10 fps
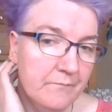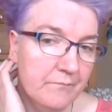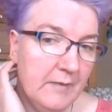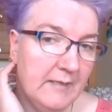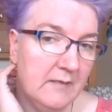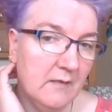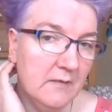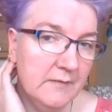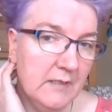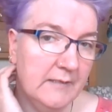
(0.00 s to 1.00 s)
pink
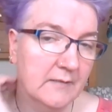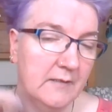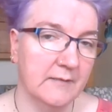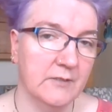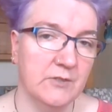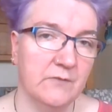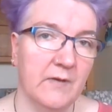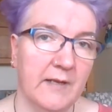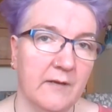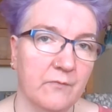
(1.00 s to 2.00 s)
yarn that I dyed that she
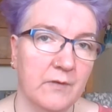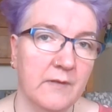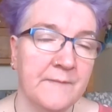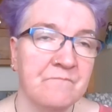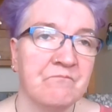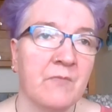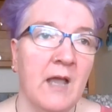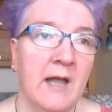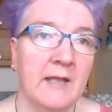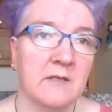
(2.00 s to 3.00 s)
fell in love with.
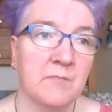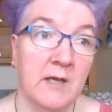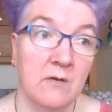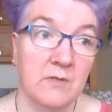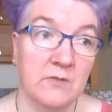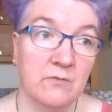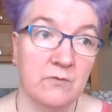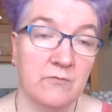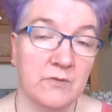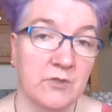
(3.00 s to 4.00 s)
And my eldest
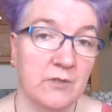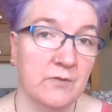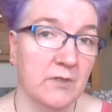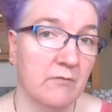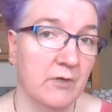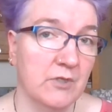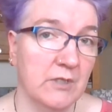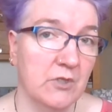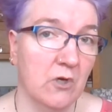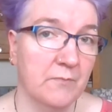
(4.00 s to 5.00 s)
daughter has chosen a crochet
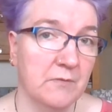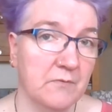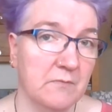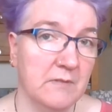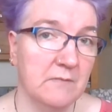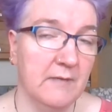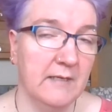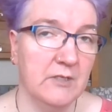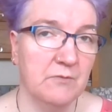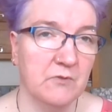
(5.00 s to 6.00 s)
top she wants me to
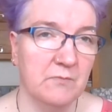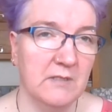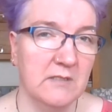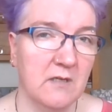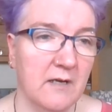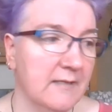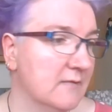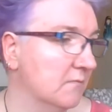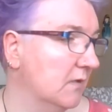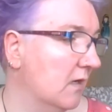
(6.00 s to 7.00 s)
make, and she wants me to dye
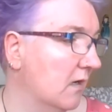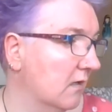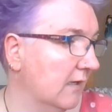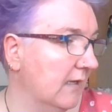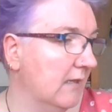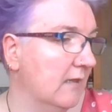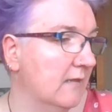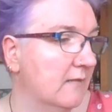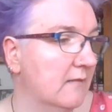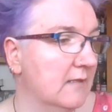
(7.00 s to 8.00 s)
some yarn in
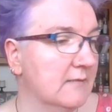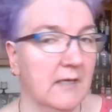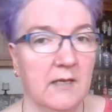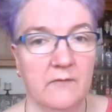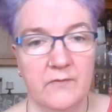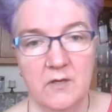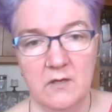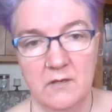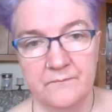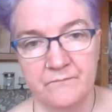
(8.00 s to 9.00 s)
this colour for
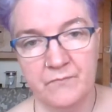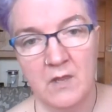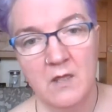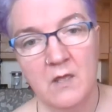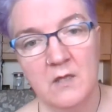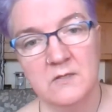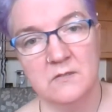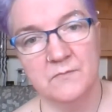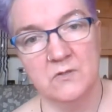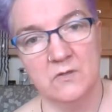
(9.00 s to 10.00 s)
her,
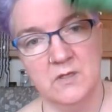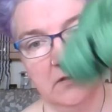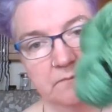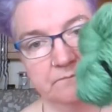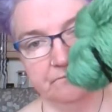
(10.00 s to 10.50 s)
some sock yarn.